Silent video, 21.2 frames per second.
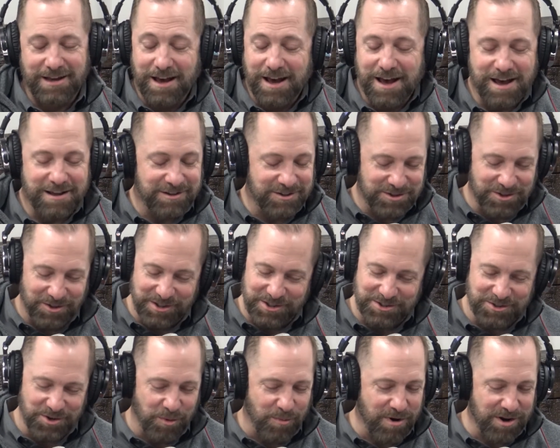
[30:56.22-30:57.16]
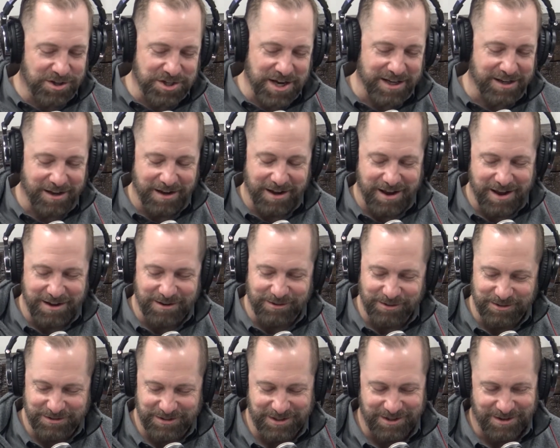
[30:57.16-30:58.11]
Yeah, there's only so much I can
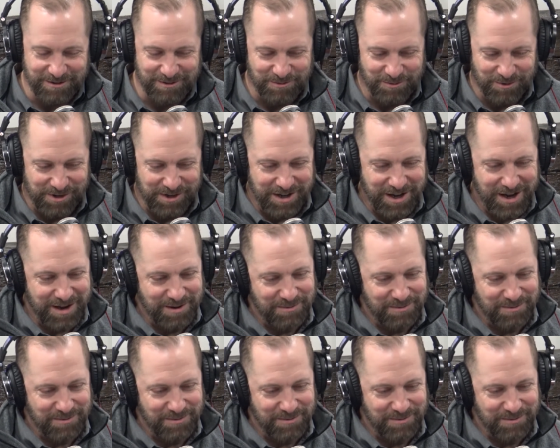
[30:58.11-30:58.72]
handle, you know, in one day.